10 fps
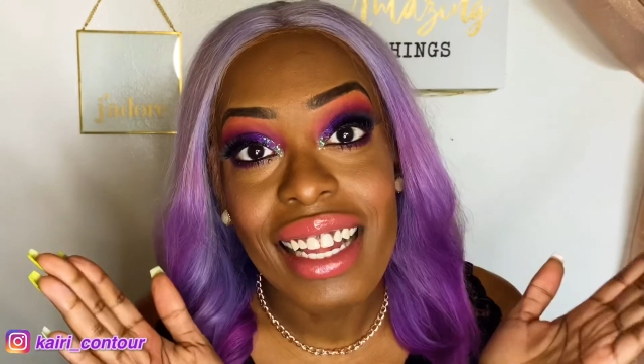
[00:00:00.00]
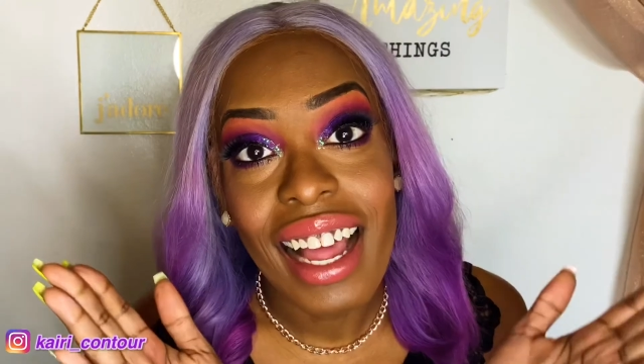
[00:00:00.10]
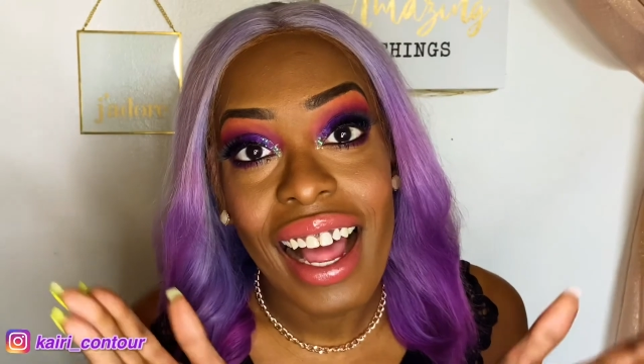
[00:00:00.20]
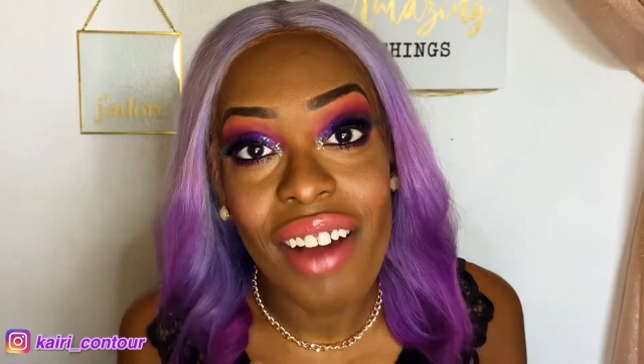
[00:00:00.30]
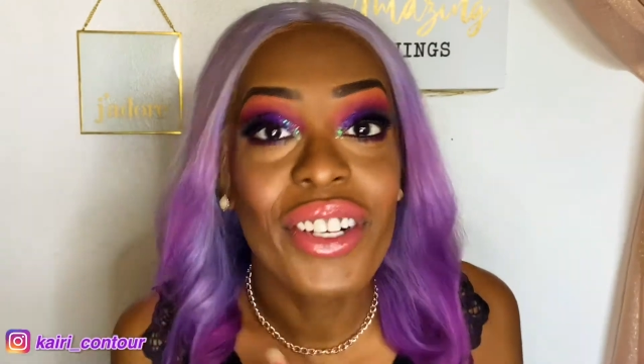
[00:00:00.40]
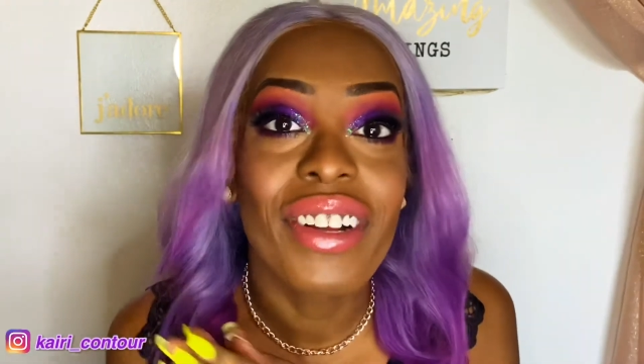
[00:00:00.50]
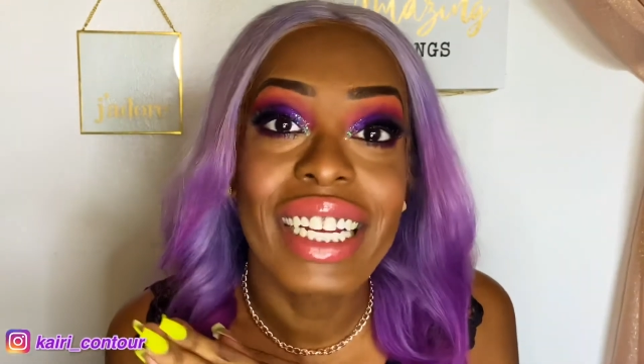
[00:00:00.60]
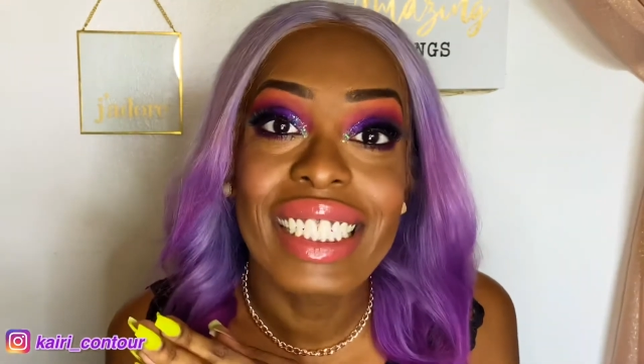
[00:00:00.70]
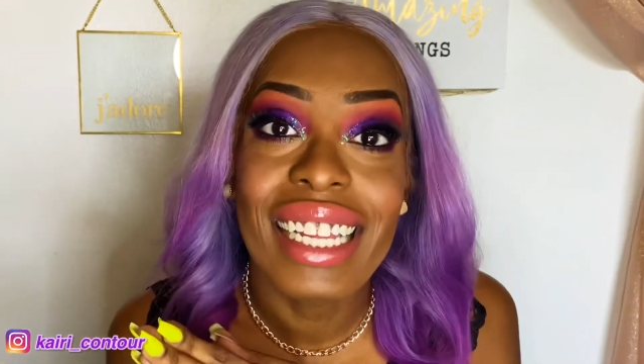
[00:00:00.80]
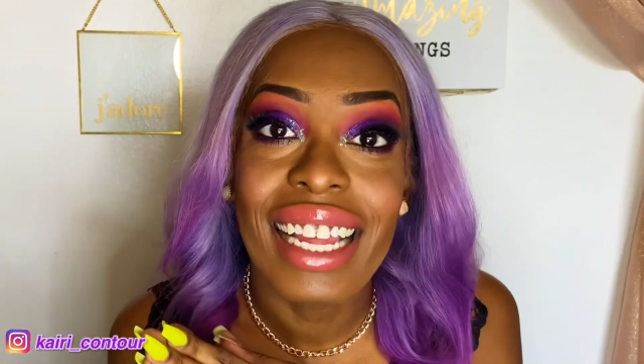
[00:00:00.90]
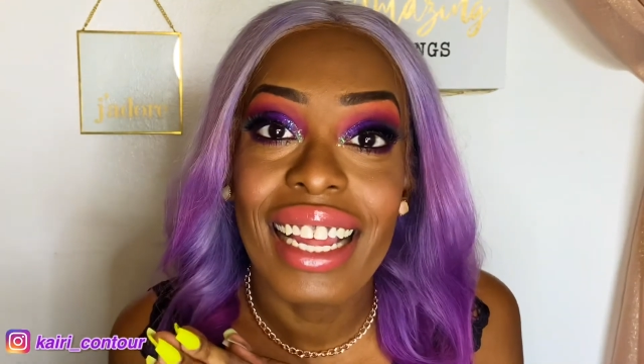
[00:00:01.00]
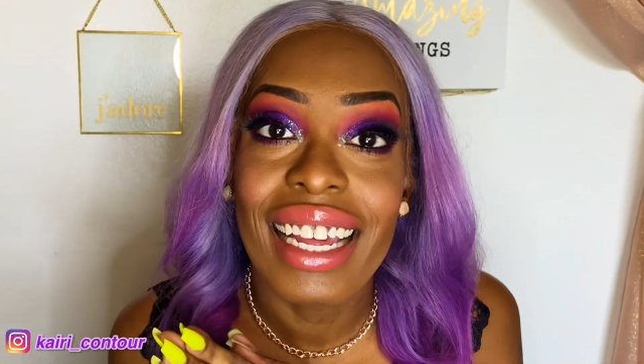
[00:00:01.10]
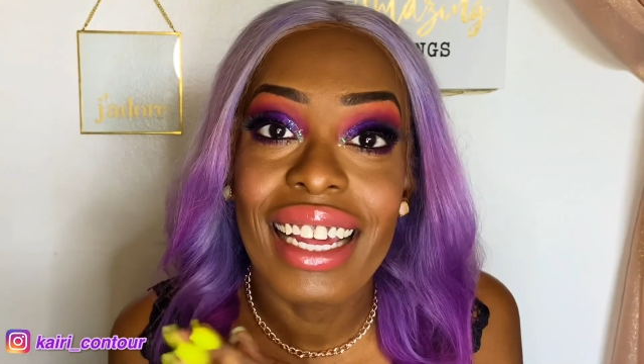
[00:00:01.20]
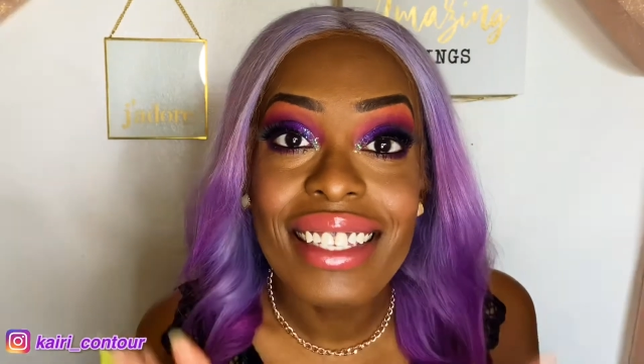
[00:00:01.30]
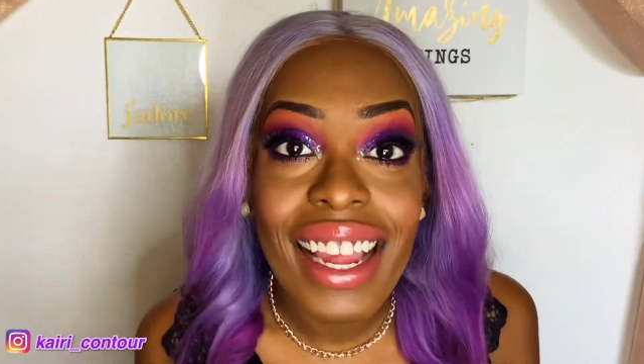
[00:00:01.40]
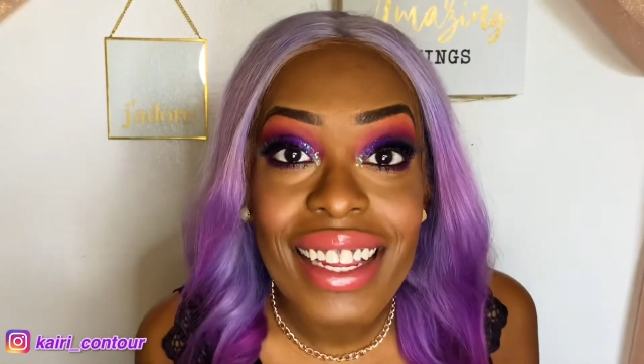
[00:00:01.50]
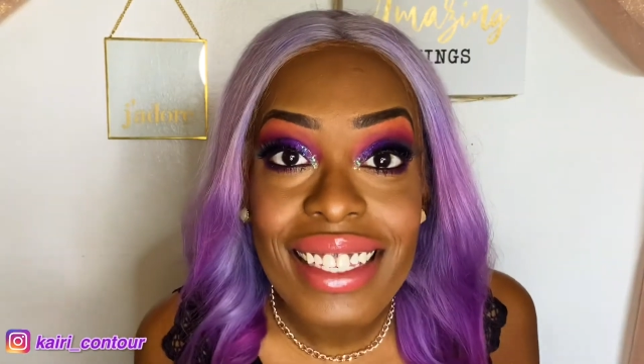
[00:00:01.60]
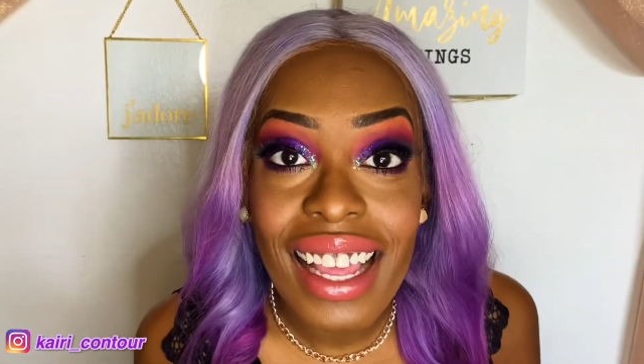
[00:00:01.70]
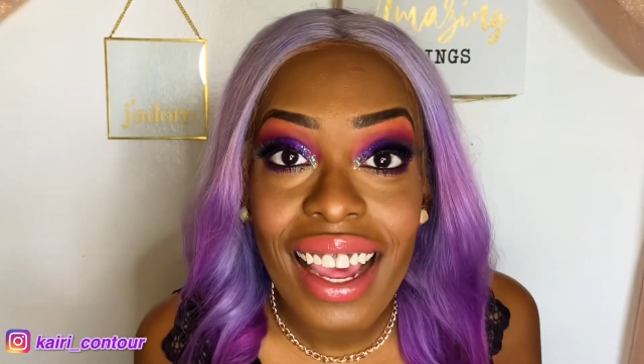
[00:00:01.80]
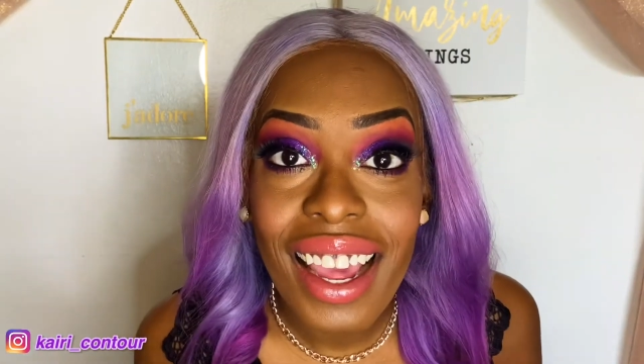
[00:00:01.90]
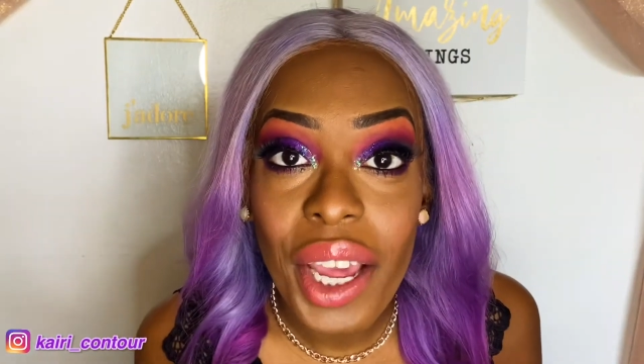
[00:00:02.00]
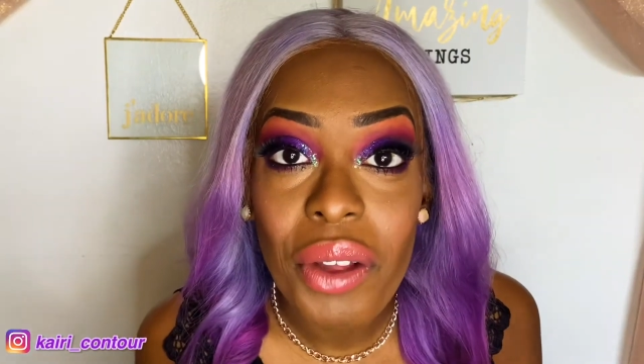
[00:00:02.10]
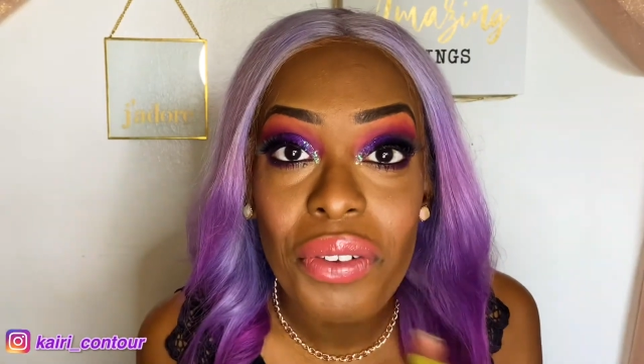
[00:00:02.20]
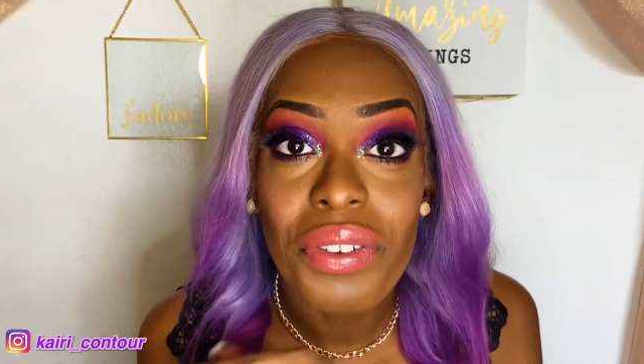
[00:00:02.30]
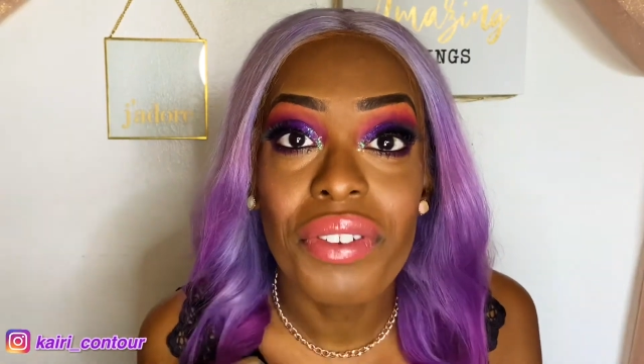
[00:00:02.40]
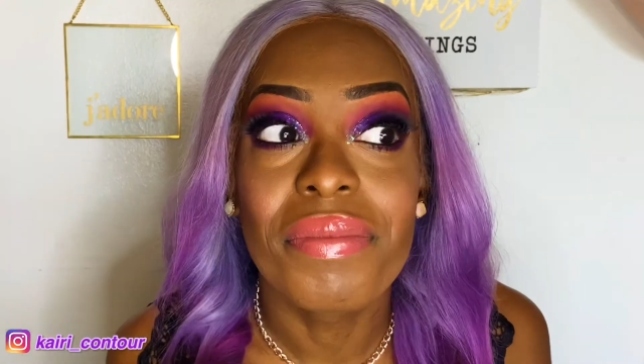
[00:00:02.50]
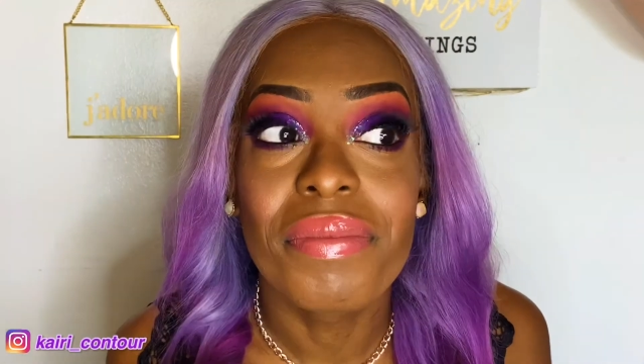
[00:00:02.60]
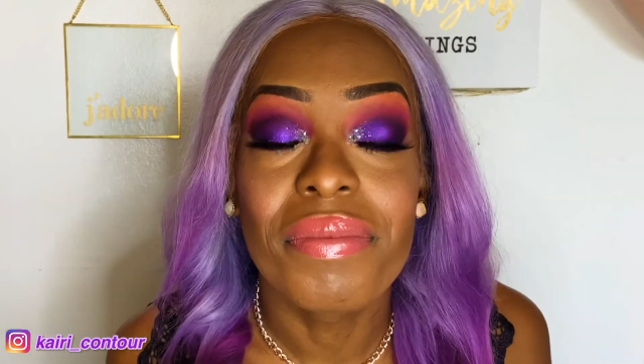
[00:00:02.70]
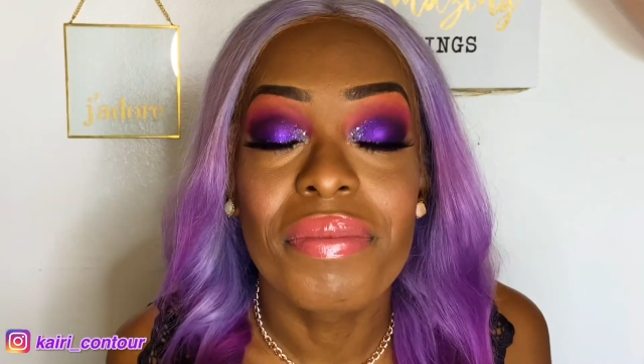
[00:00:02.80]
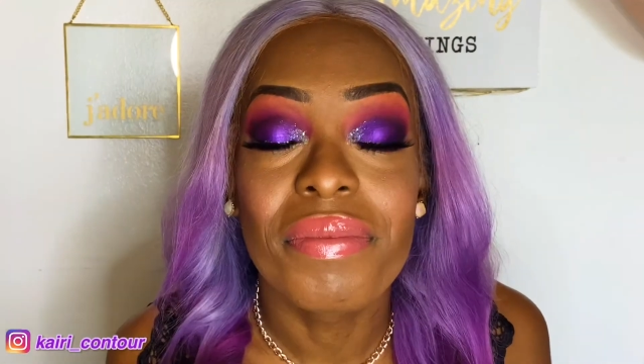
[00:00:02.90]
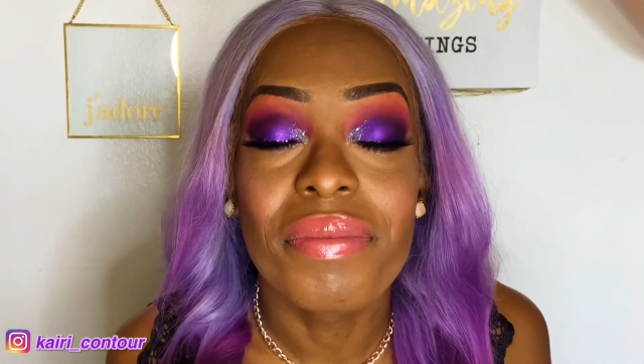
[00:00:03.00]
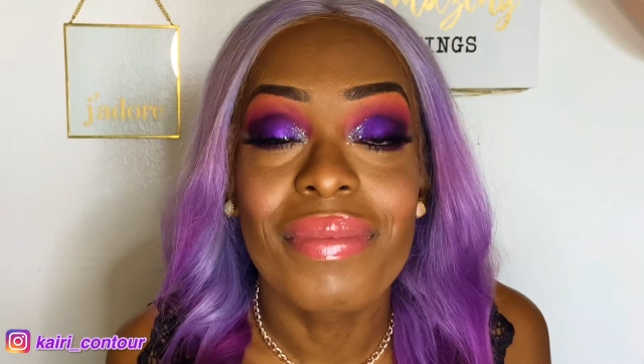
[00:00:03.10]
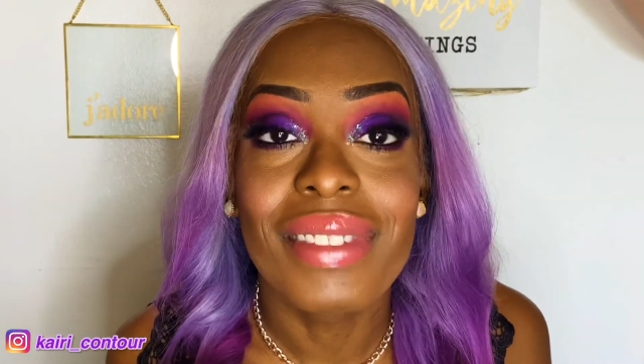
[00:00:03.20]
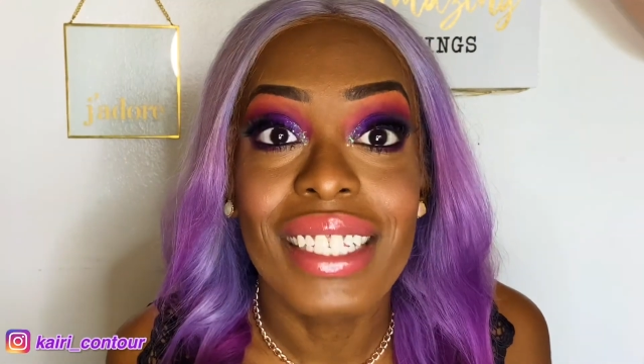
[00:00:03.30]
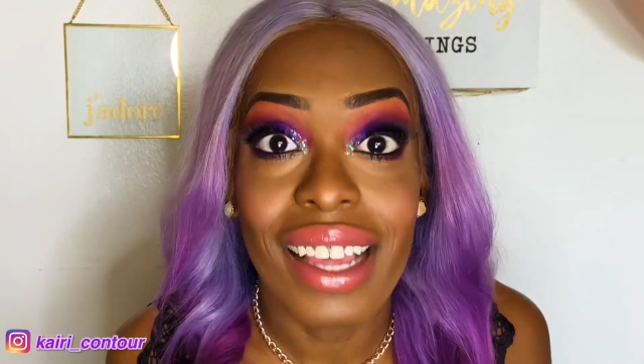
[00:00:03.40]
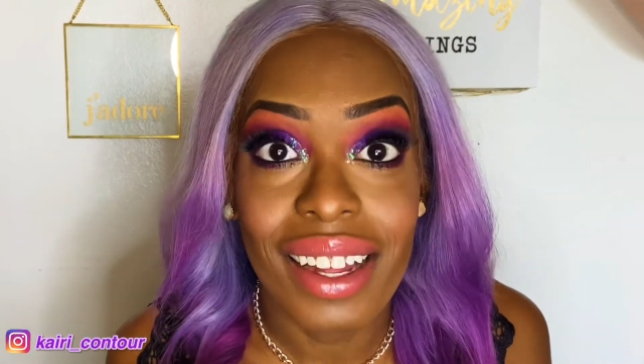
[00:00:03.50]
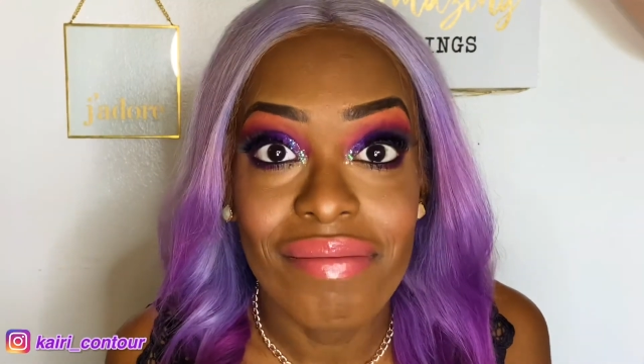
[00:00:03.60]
Have a great day. Stay safe. Yeah.